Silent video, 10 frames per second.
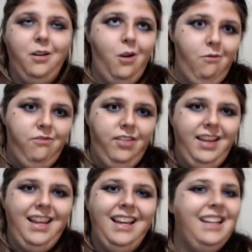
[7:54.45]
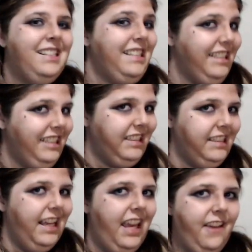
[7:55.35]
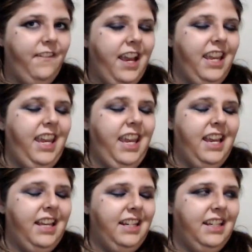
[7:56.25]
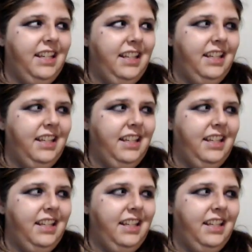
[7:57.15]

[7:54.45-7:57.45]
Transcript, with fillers: hopefully, if I can